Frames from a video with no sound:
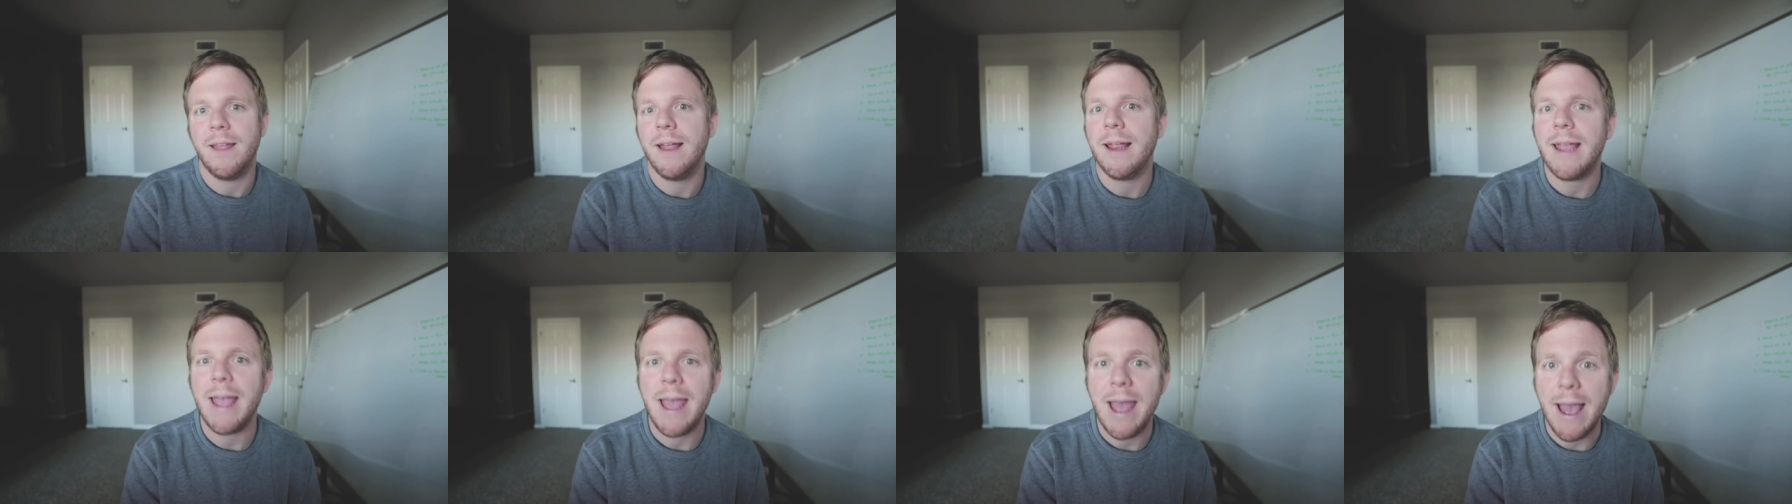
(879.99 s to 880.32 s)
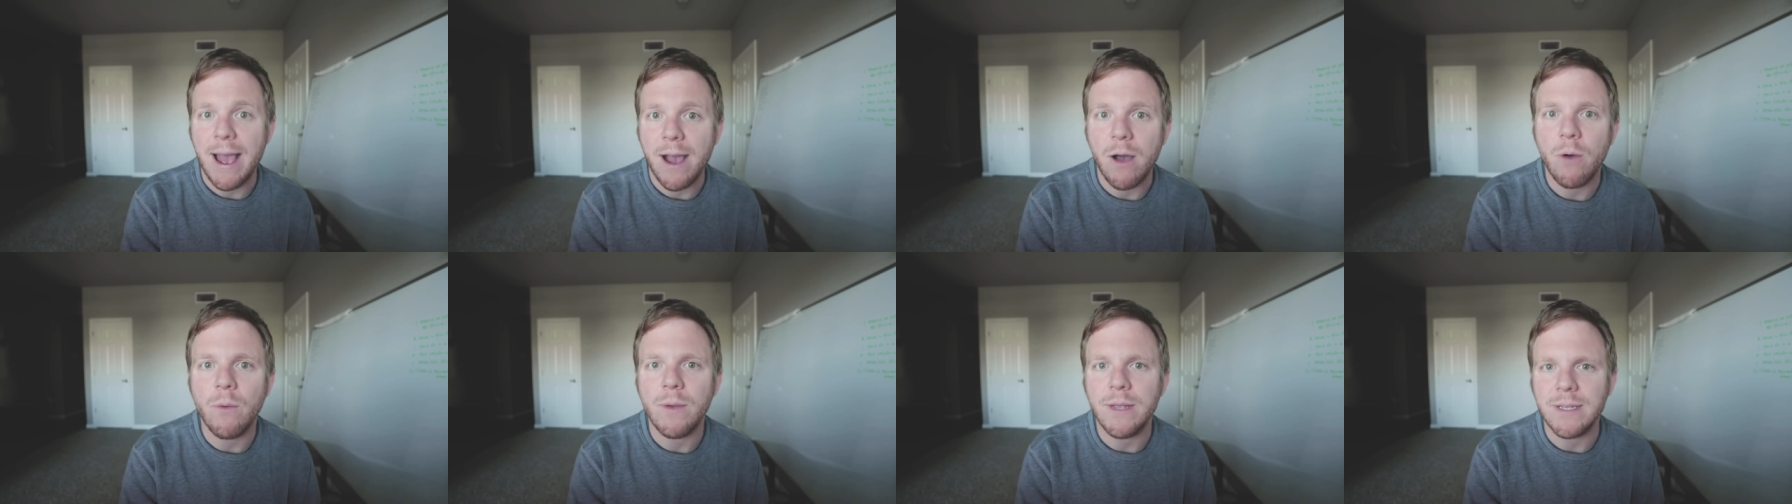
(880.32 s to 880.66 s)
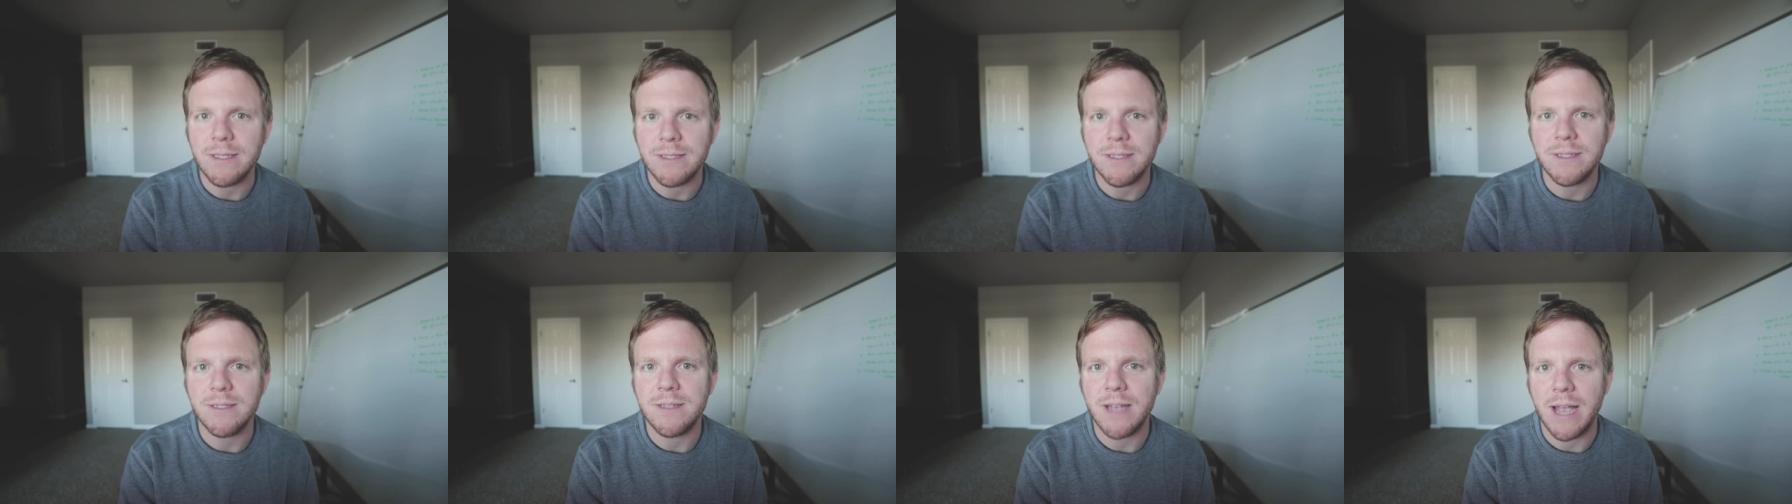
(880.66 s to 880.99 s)
like, how
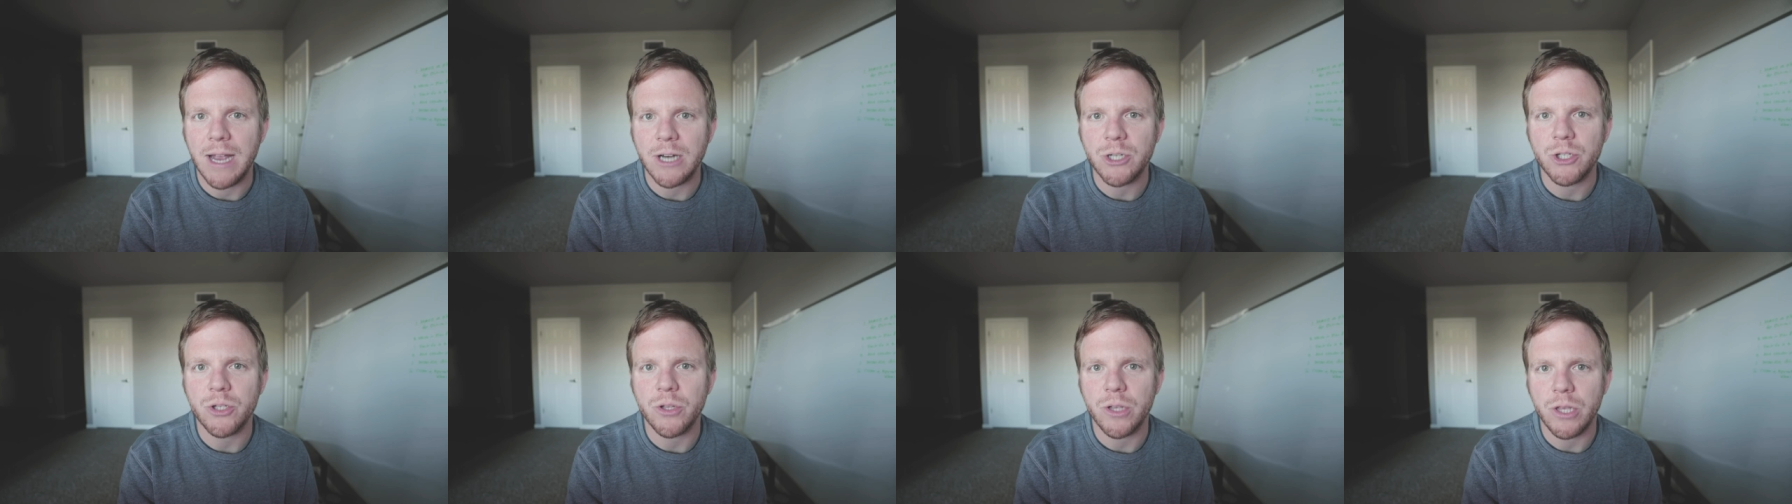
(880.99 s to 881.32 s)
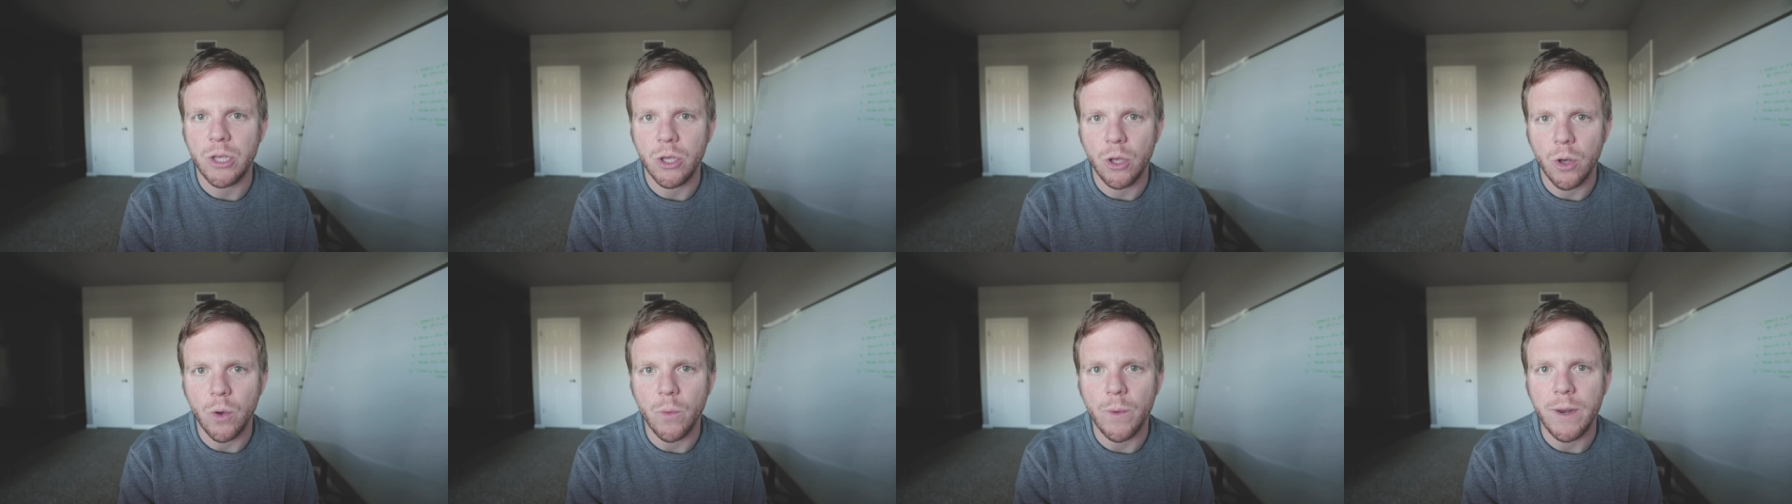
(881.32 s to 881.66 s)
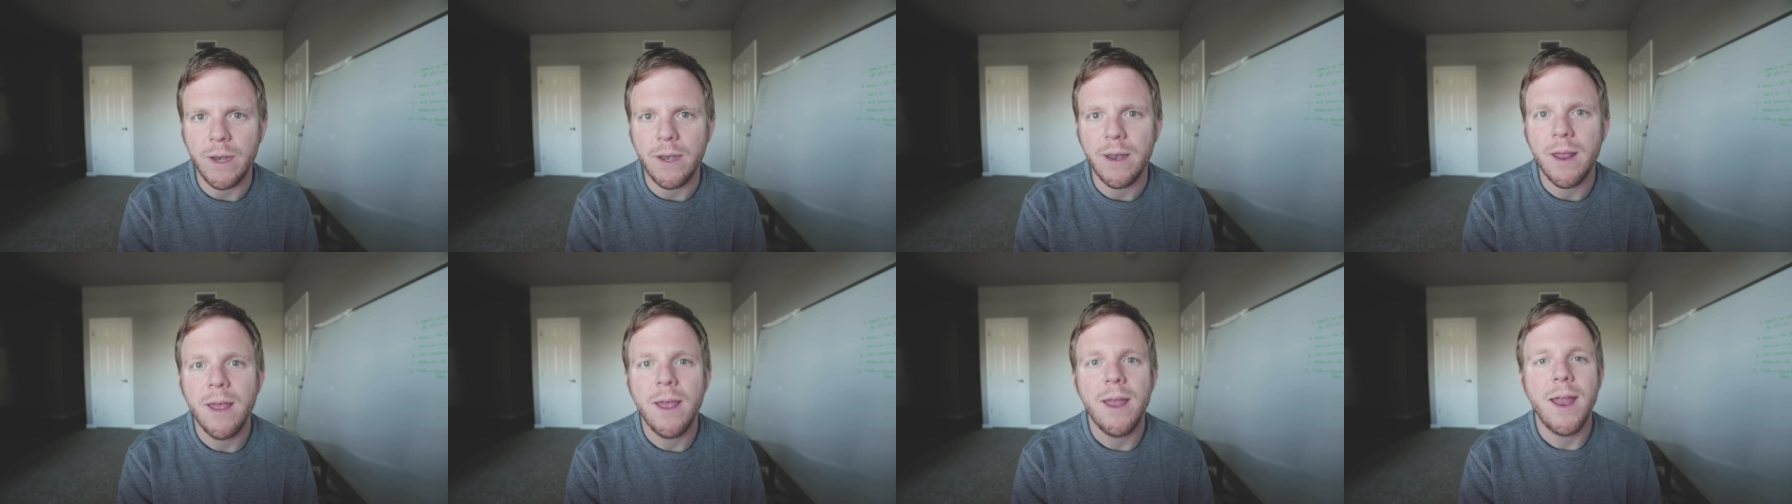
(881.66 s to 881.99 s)
is this actually
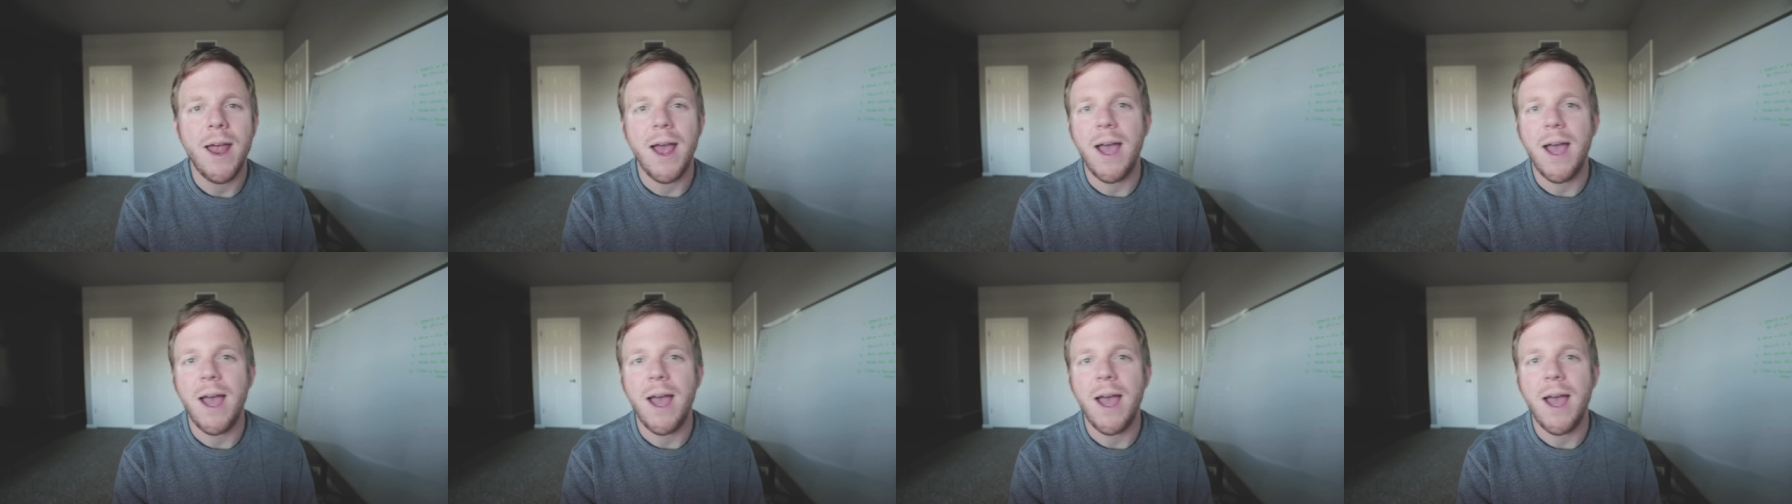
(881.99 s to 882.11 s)
going?